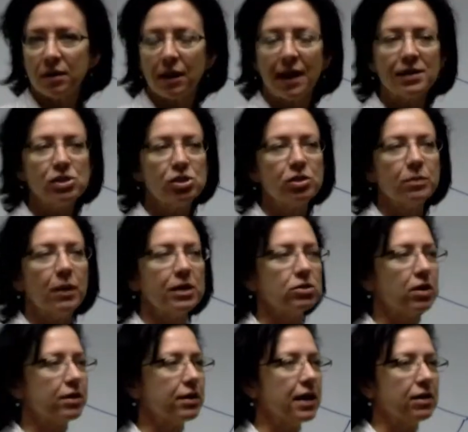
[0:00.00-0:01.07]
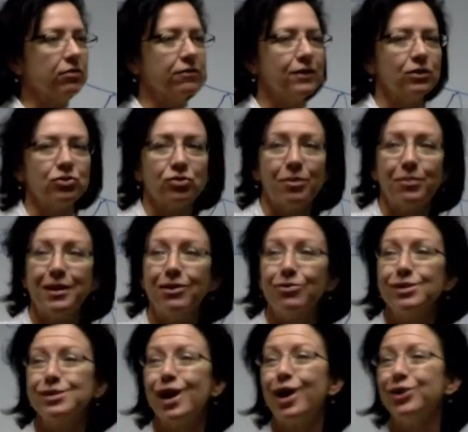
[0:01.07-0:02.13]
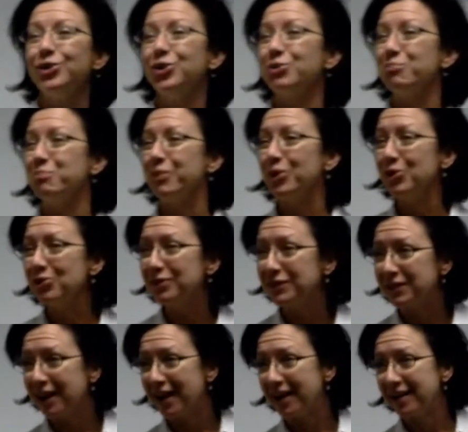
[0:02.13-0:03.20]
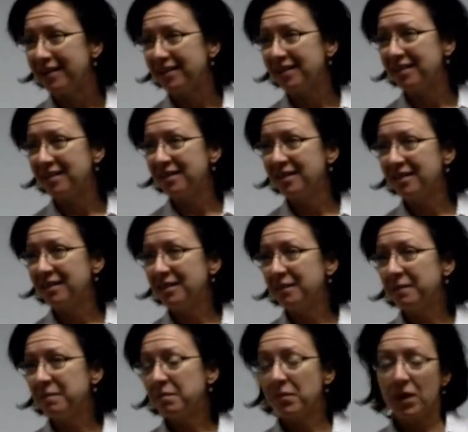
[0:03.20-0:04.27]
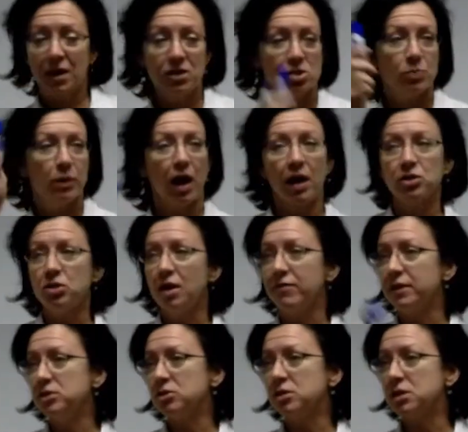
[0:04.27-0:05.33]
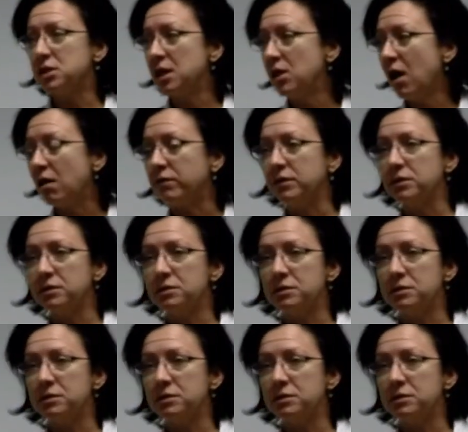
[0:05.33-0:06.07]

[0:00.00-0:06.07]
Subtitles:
Last year, my daughter had a field trip, and it was on her birthday. I just blocked off. I took the day off.